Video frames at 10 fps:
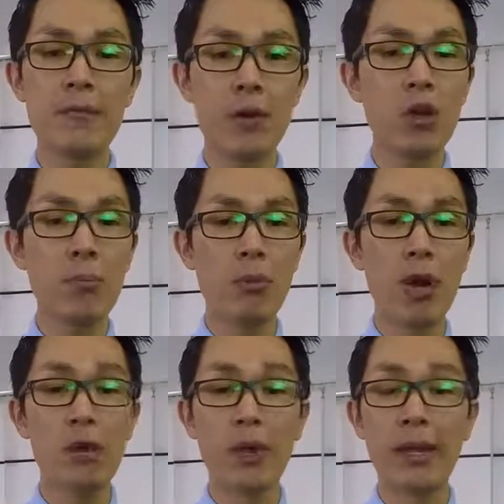vertigo
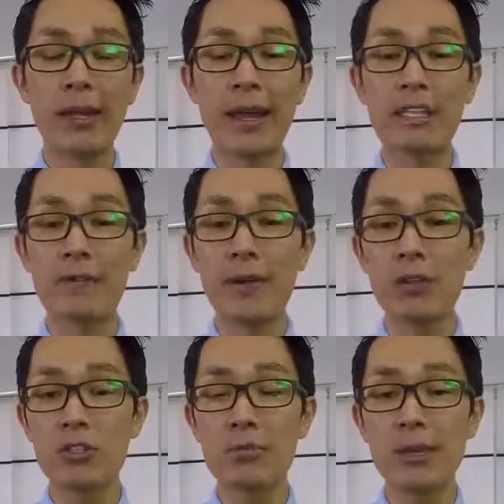migraine has
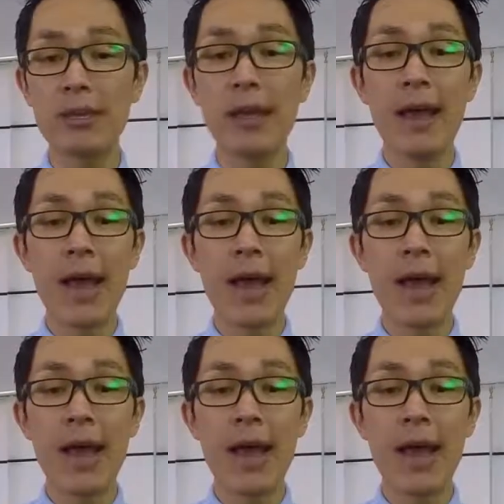found to be